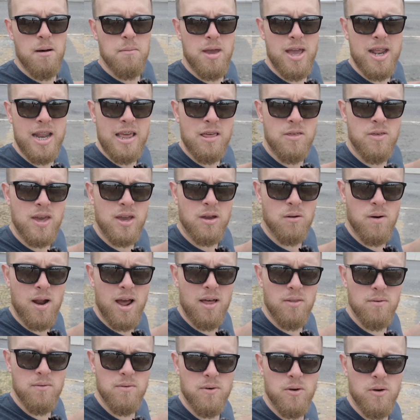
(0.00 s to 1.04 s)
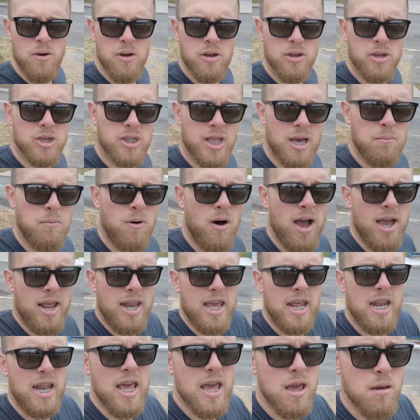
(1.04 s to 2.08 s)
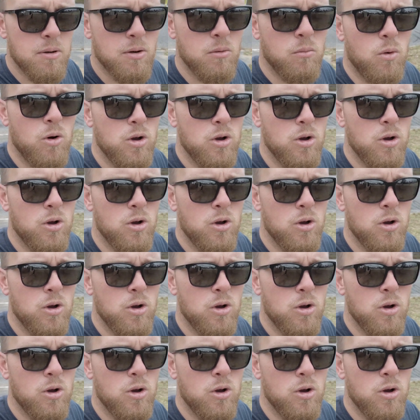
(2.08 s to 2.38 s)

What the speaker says: anything around the verge that might inhibit